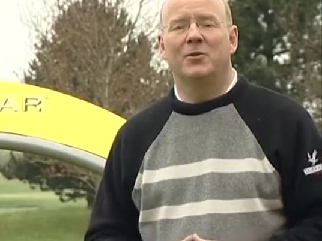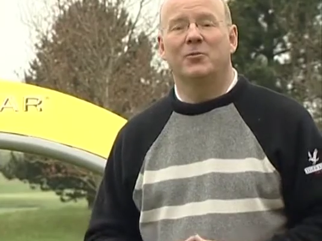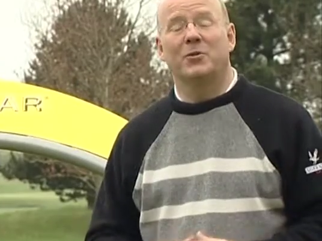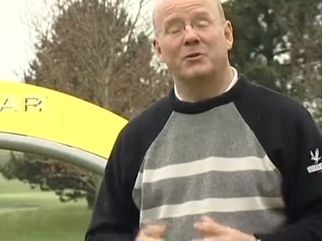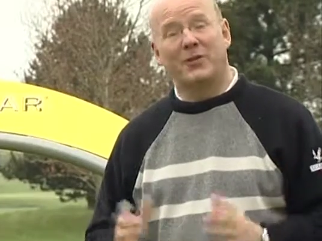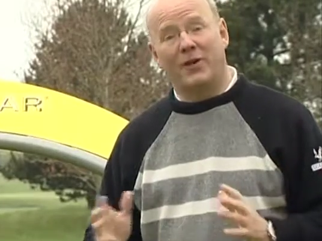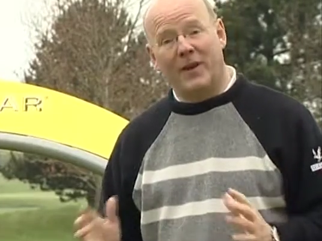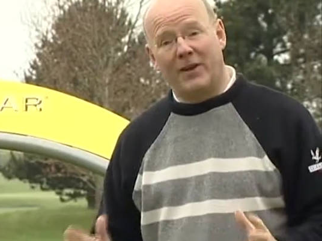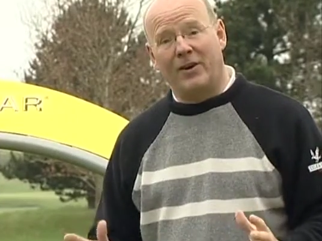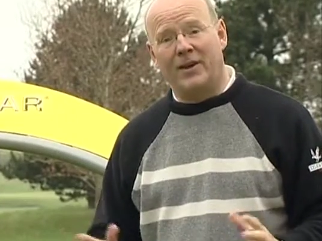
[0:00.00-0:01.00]
Once we've got
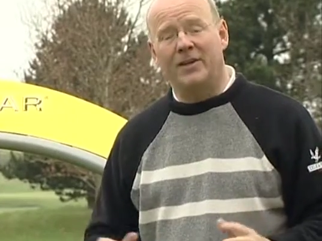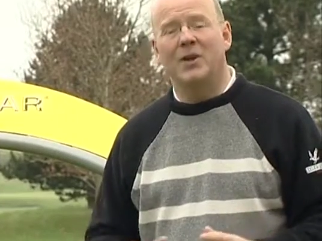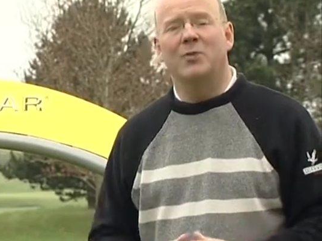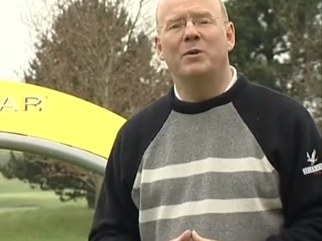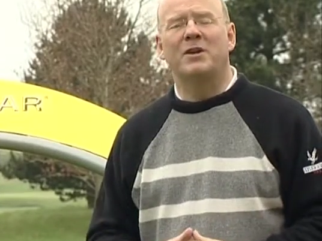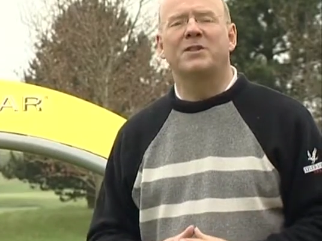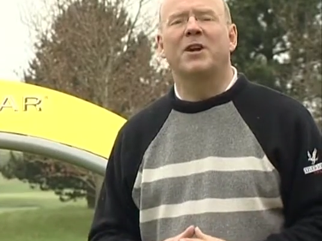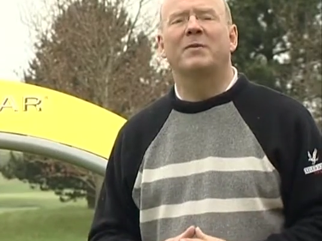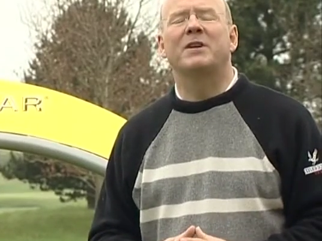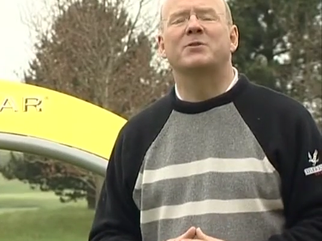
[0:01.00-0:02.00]
that right, we can start
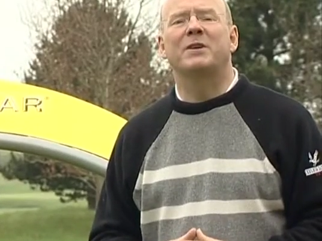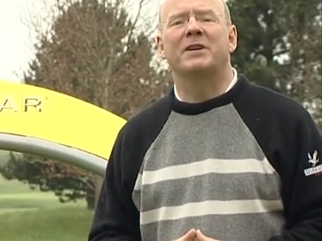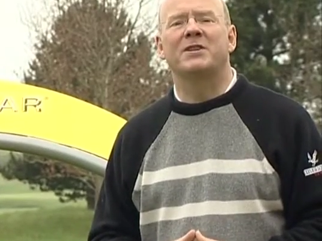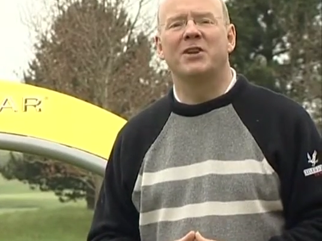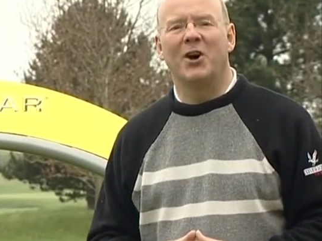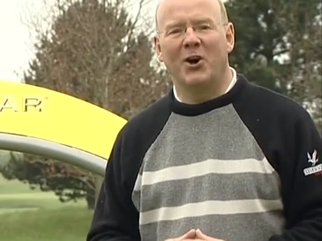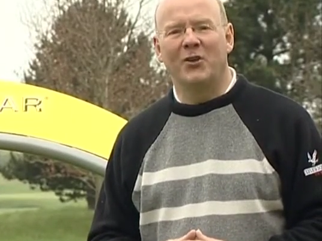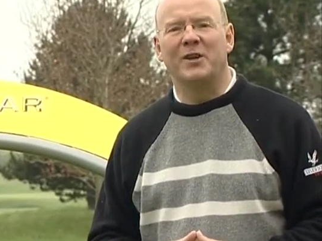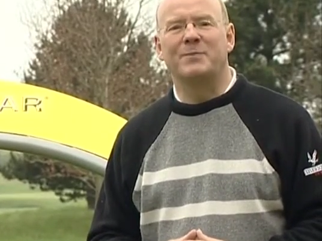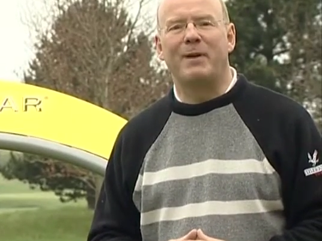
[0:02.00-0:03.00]
to make swings on
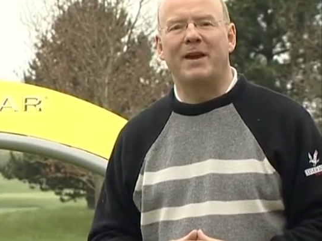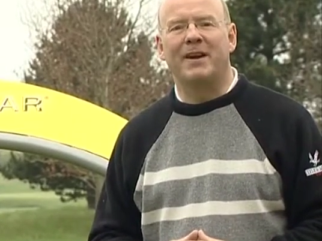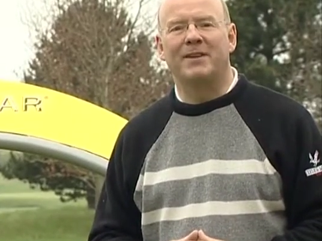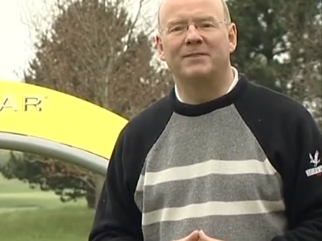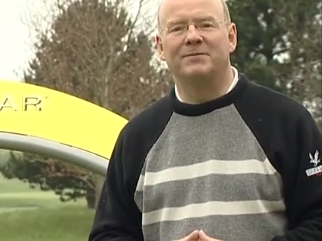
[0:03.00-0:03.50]
the explainer.